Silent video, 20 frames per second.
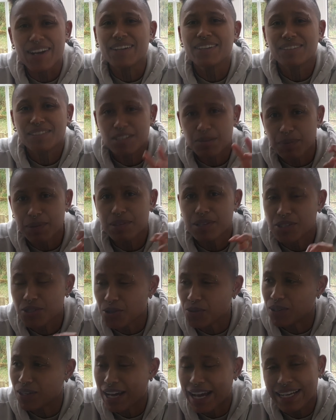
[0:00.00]

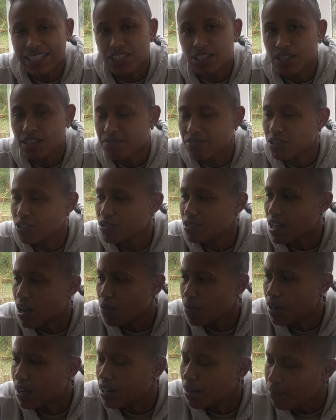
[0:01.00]
spiritual, and I hate to even use that
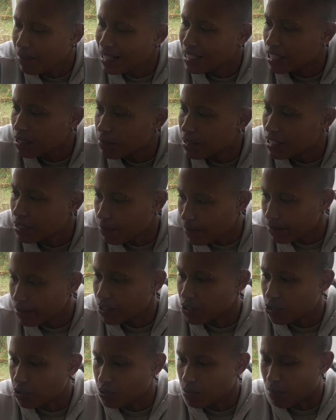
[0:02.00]
word. I'm meant to be
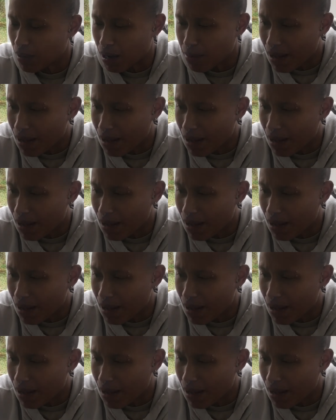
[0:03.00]
spiritual, but I'm